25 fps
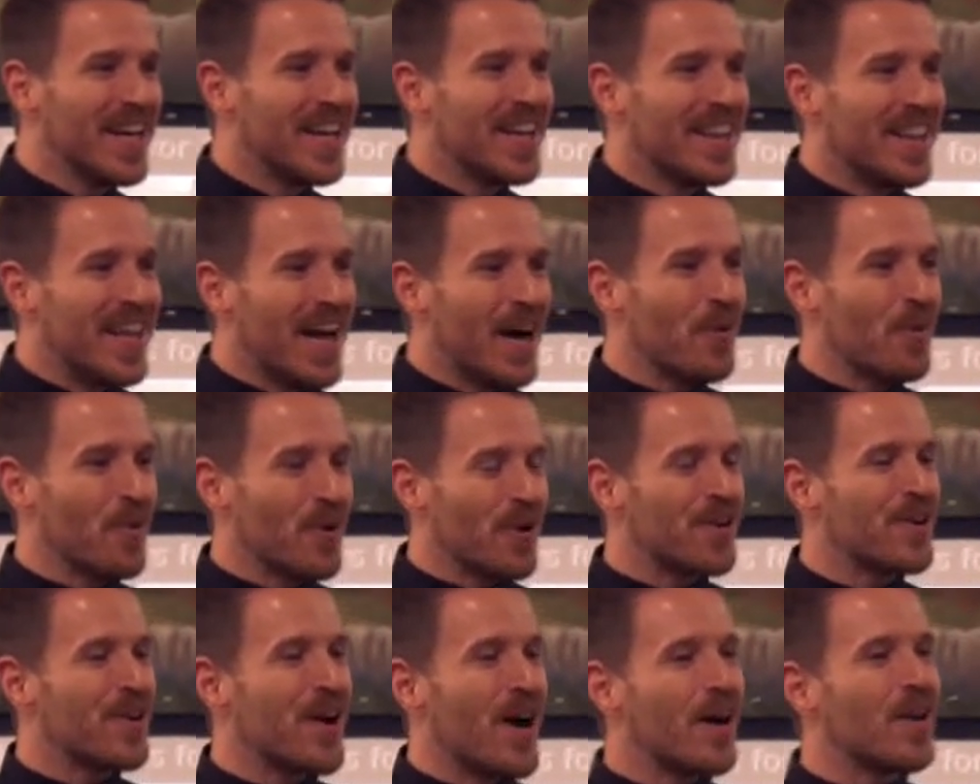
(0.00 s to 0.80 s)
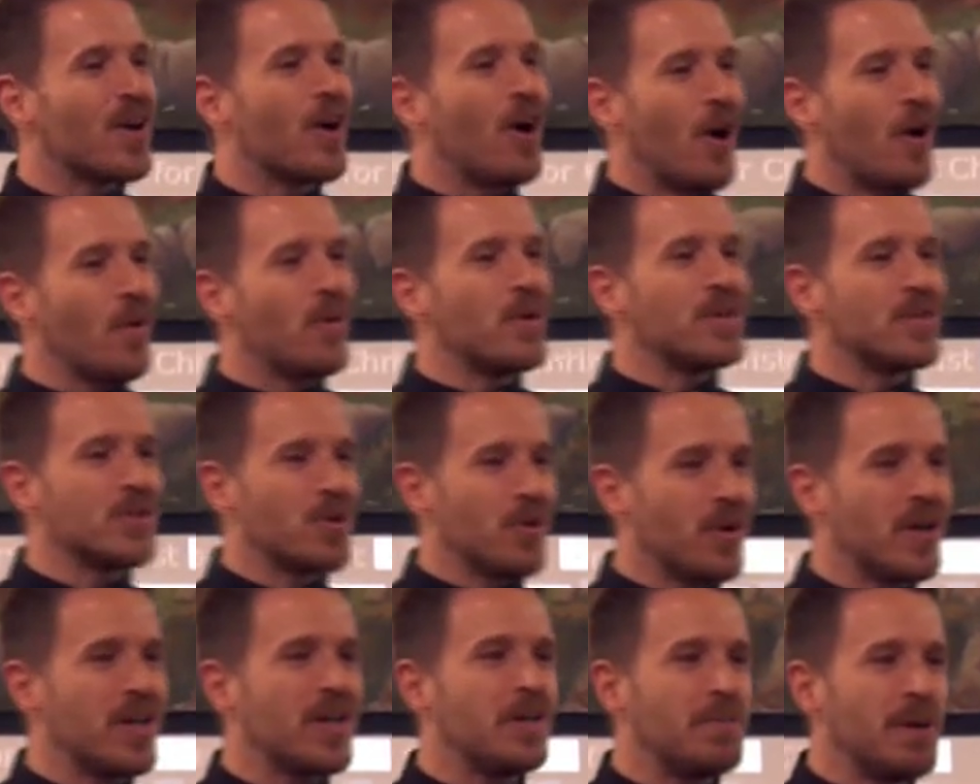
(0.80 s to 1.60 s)
that we're not always
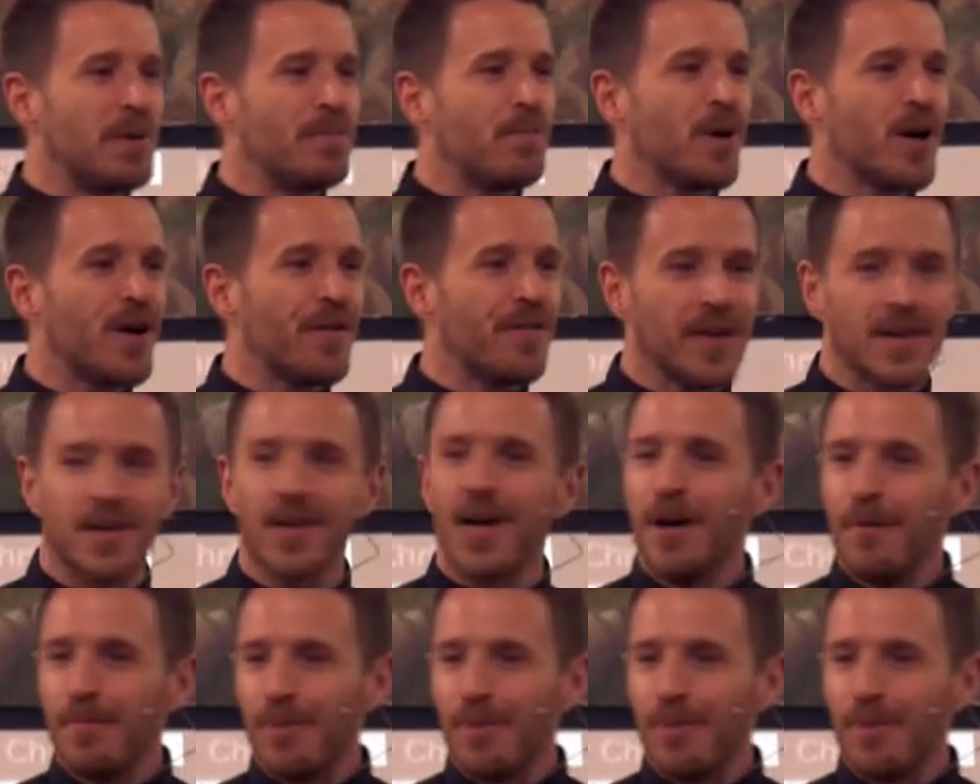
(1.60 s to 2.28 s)
going to be perfect.